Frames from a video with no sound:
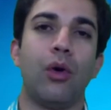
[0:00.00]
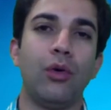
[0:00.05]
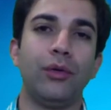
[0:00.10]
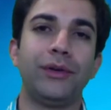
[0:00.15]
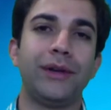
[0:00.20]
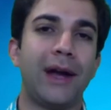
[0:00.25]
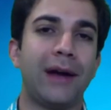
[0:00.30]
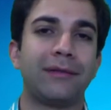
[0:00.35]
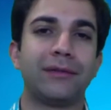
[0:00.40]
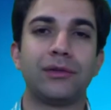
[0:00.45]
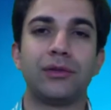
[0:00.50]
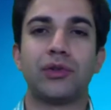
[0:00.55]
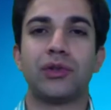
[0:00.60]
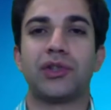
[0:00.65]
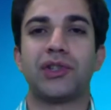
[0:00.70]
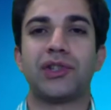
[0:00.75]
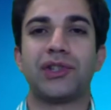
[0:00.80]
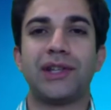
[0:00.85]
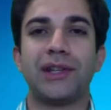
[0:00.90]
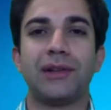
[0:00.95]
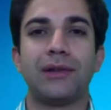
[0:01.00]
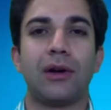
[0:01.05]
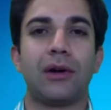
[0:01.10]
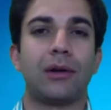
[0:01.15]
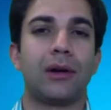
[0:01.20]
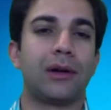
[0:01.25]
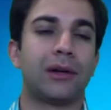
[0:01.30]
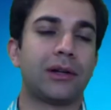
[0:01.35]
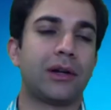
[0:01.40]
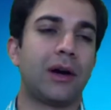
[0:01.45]
All you have to just sit
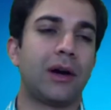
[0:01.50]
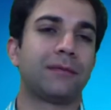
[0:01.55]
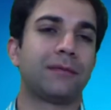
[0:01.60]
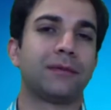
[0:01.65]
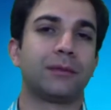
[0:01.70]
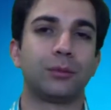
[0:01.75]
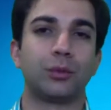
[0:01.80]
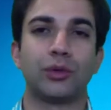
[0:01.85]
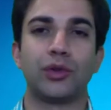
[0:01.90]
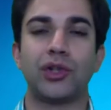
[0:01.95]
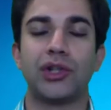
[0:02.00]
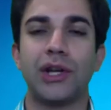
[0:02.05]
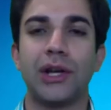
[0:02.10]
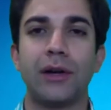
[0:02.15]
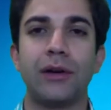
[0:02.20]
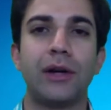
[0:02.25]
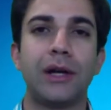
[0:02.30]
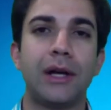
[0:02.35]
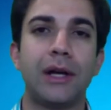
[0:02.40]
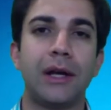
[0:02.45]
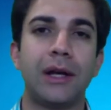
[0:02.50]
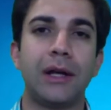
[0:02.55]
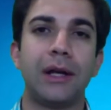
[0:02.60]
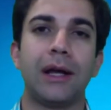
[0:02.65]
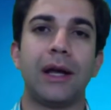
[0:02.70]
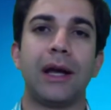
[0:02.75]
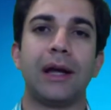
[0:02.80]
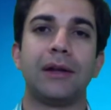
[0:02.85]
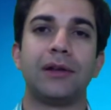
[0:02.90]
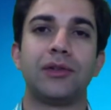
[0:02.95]
on a comfortable chair
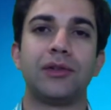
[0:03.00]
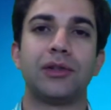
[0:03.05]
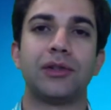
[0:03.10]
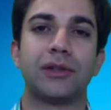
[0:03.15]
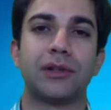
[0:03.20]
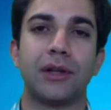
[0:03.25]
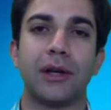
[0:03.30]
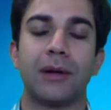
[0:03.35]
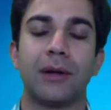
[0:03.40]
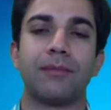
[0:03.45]
and just